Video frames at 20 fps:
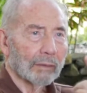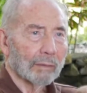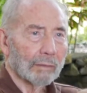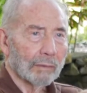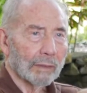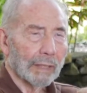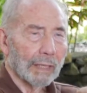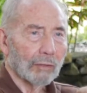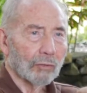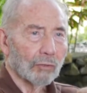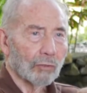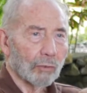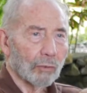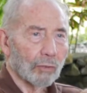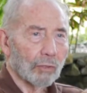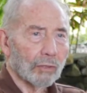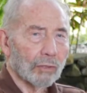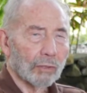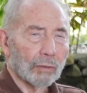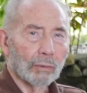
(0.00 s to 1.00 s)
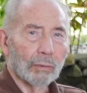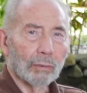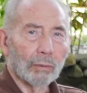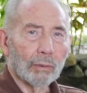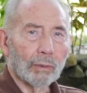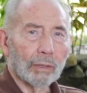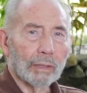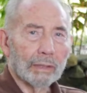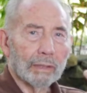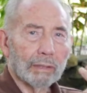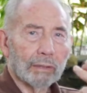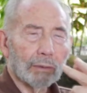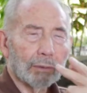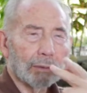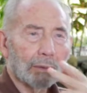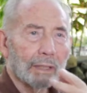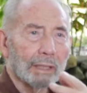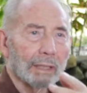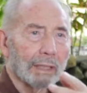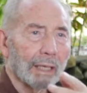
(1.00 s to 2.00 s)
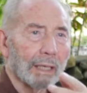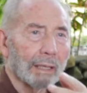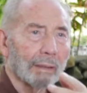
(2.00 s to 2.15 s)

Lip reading: King George School and to the